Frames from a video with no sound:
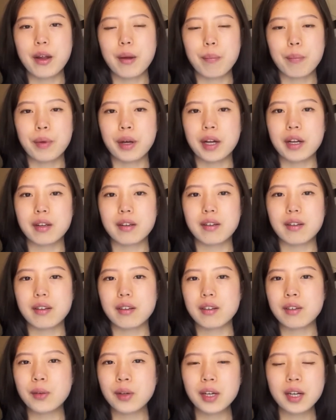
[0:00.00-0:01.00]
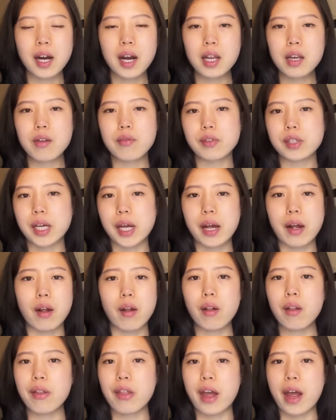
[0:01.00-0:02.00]
But you can kind of
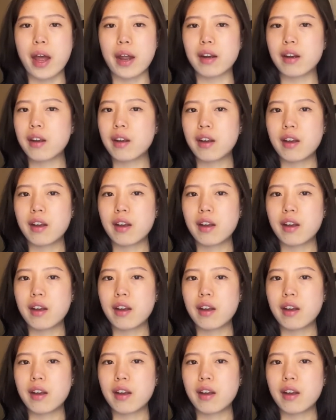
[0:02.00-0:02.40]
tell that